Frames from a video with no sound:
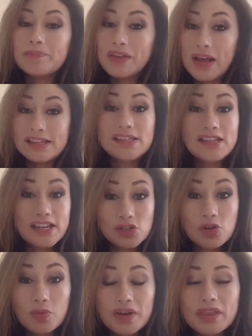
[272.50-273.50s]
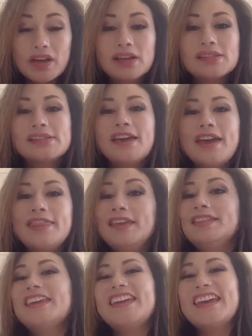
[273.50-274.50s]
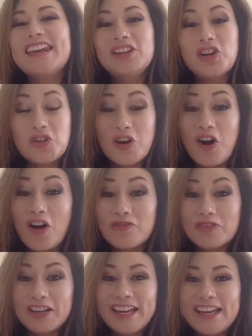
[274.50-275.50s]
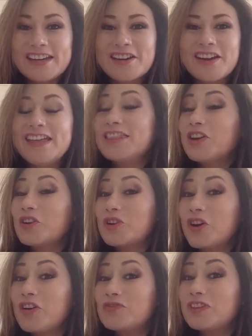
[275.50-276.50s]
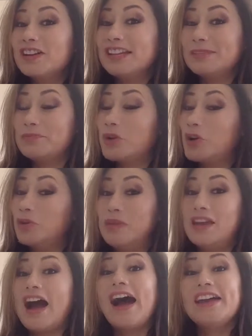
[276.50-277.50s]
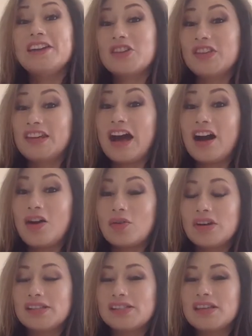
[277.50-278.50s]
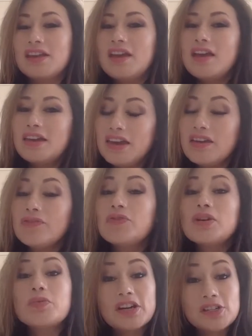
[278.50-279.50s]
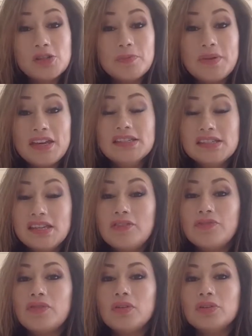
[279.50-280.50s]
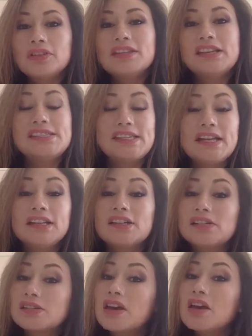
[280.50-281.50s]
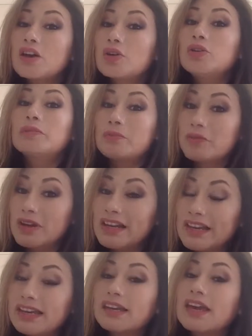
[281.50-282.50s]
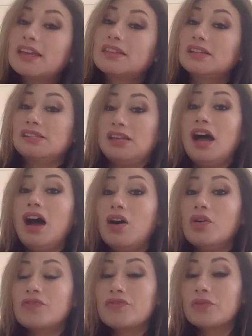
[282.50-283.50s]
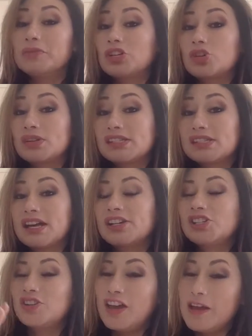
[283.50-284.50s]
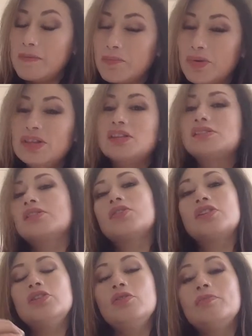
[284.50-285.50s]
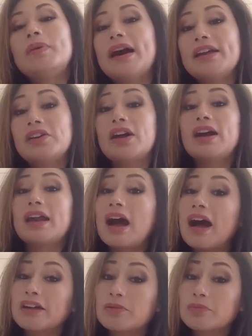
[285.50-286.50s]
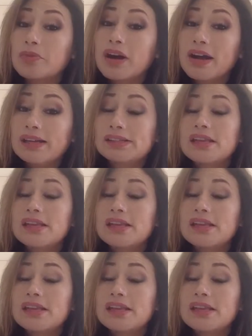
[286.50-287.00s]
in escrow with us, and then they get another offer later, and the other offer could be higher than ours. If we were to be in default, the sellers could really kick us out from the transaction and bring this other new buyer at a higher price.